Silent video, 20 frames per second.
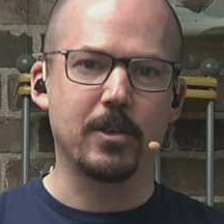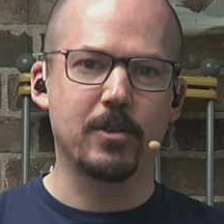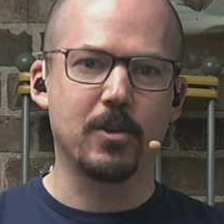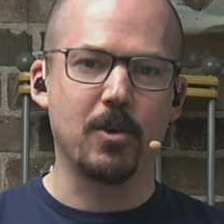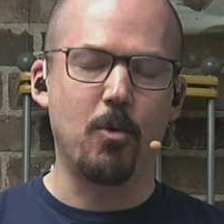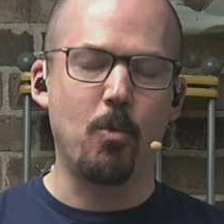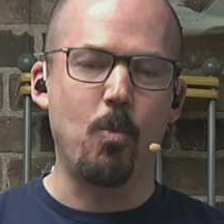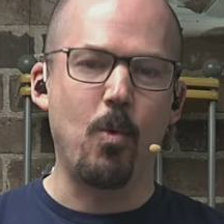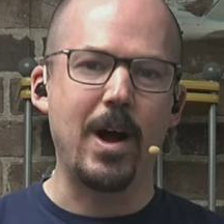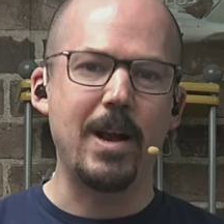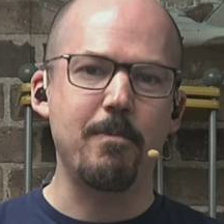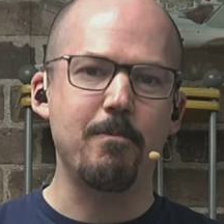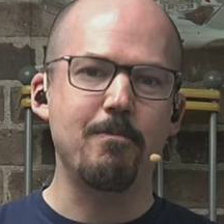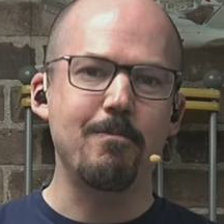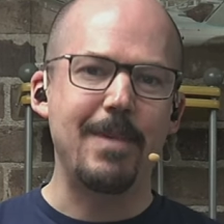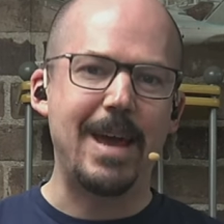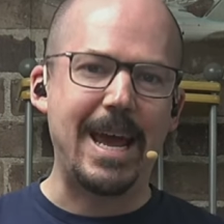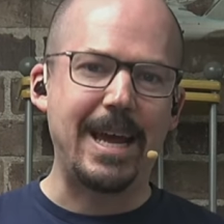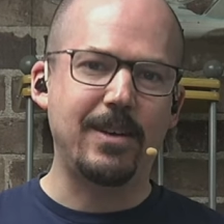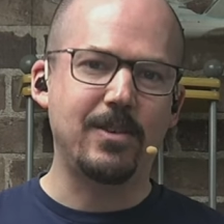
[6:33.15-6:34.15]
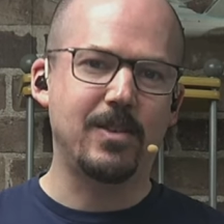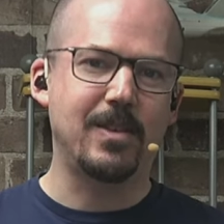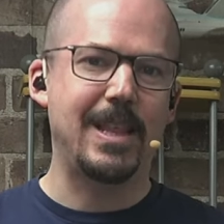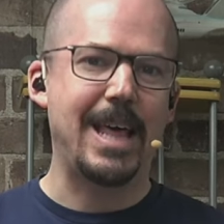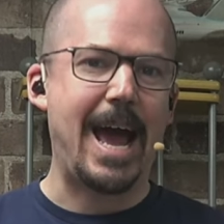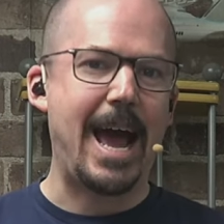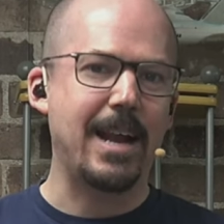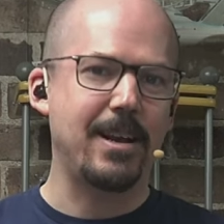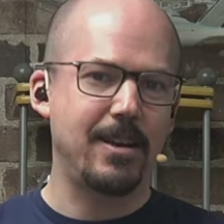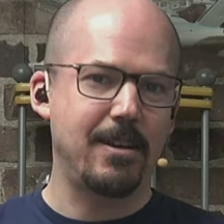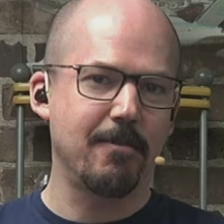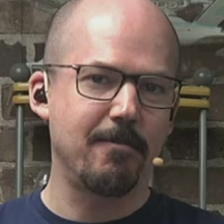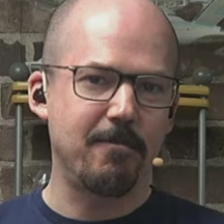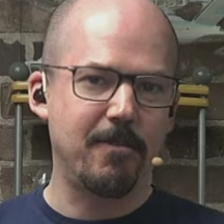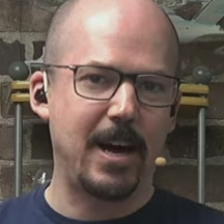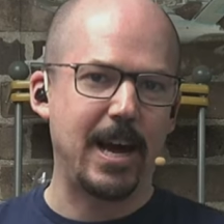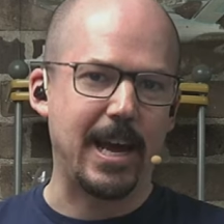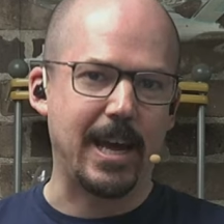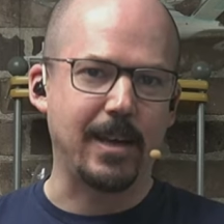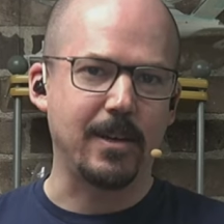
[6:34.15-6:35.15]
So what makes that
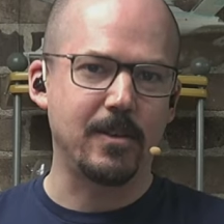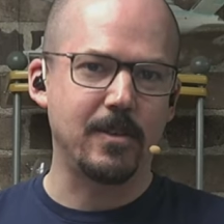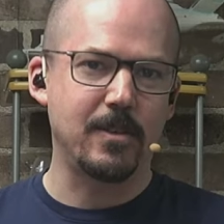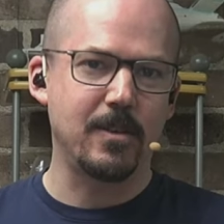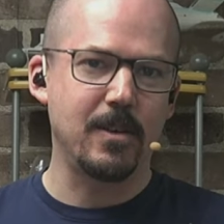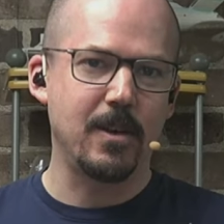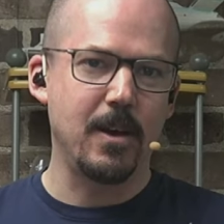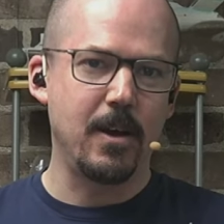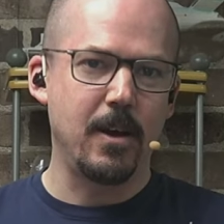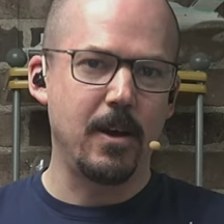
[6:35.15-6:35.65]
device